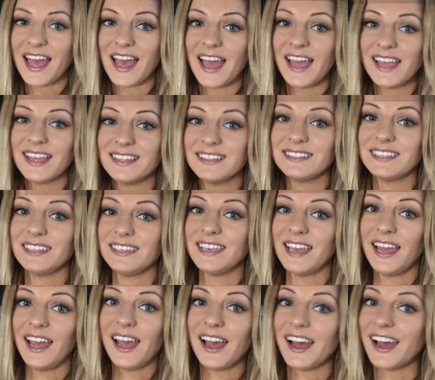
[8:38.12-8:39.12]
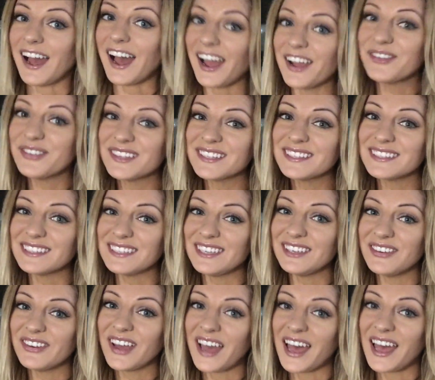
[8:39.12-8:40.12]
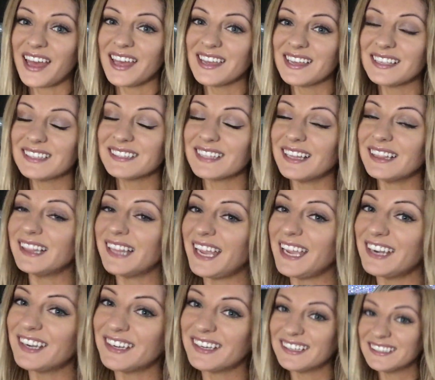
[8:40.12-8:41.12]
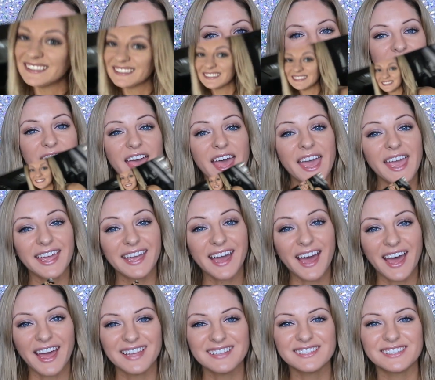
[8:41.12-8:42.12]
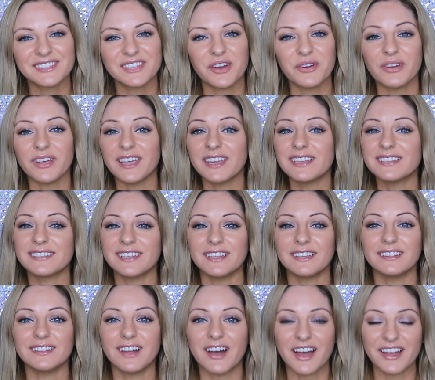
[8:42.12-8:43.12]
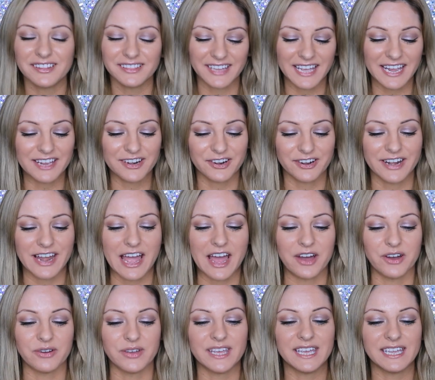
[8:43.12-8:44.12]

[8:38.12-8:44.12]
And yeah, I will see you guys later. Hey guys, so it is a lot later now.